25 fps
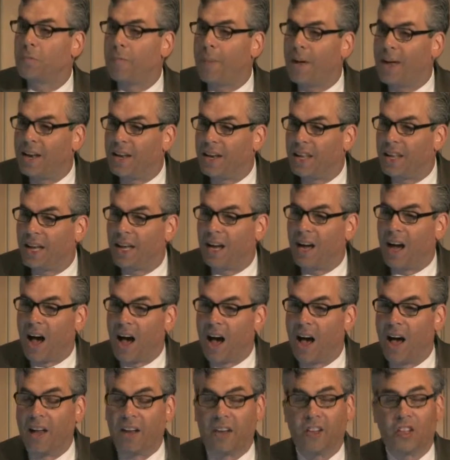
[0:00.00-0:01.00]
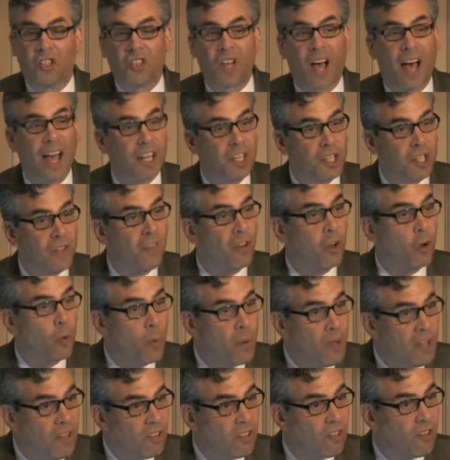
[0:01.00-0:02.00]
spending on scientific
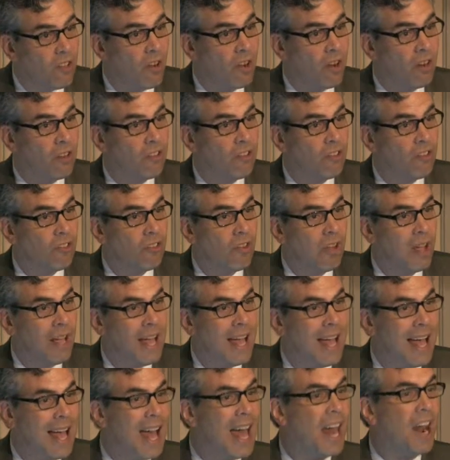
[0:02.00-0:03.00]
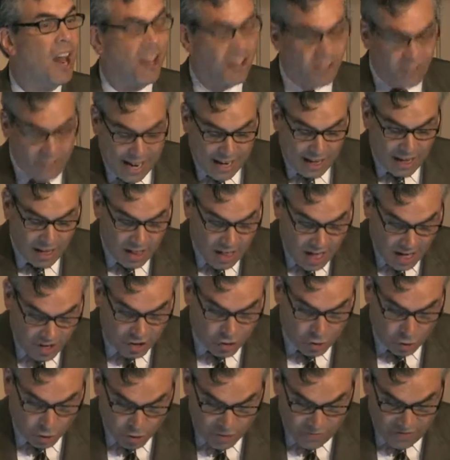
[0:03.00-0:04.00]
research and on
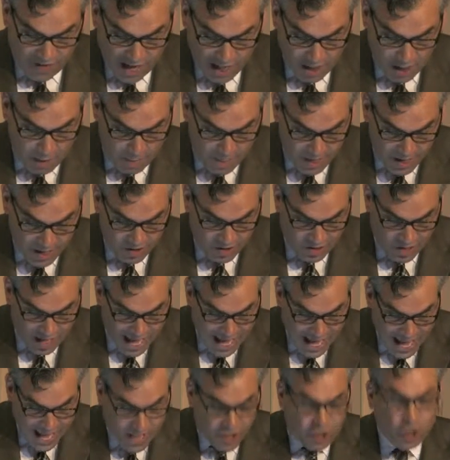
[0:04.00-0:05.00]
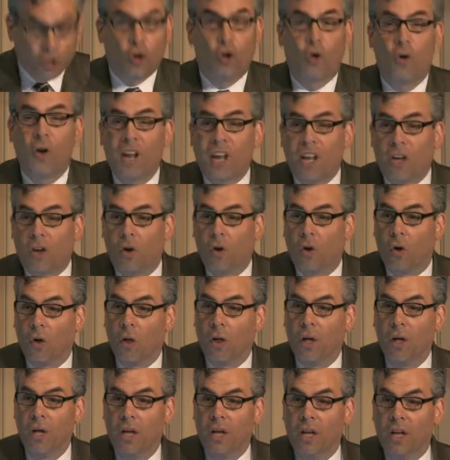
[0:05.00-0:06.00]
technological development is
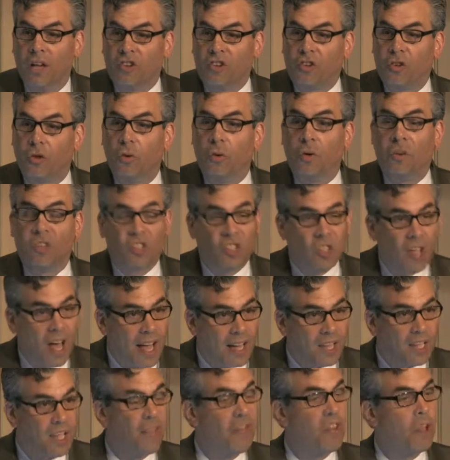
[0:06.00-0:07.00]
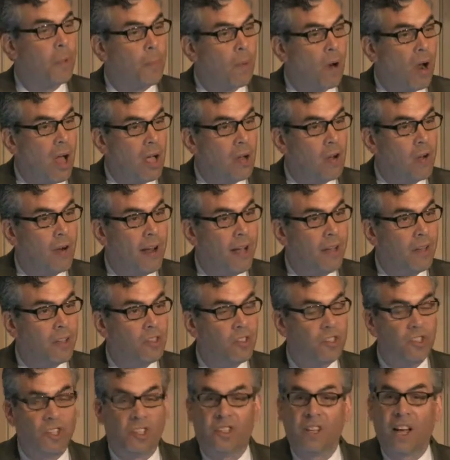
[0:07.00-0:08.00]
critical to scientific
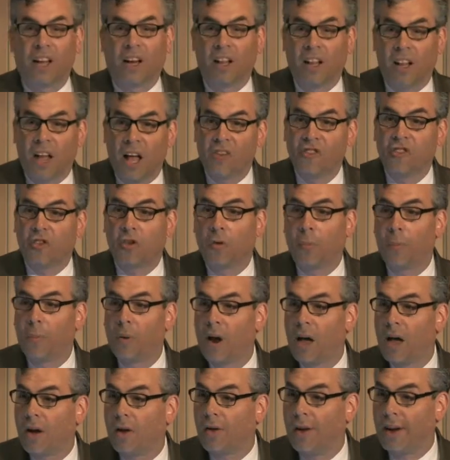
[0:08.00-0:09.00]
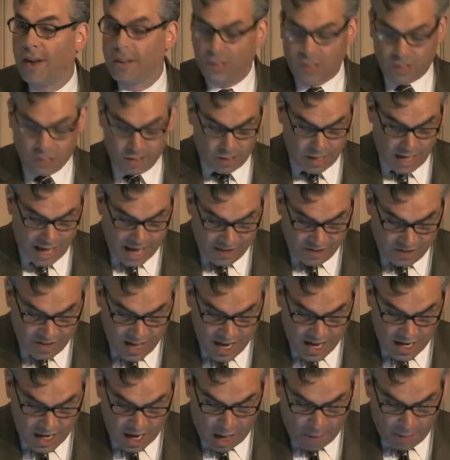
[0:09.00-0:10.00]
progress, to technological progress, and to
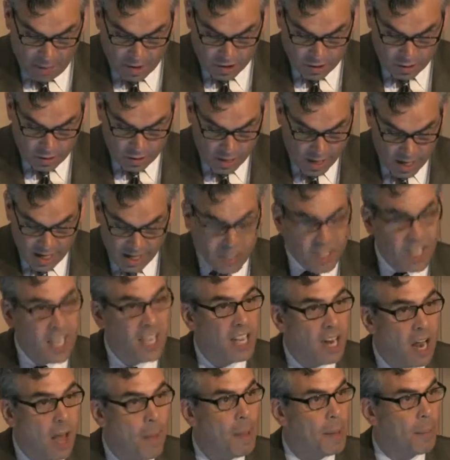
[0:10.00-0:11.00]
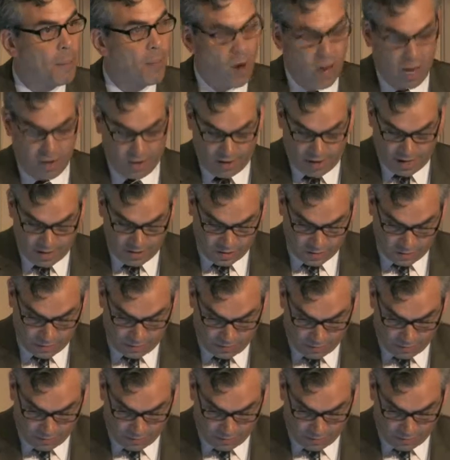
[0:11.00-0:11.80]
economic progress.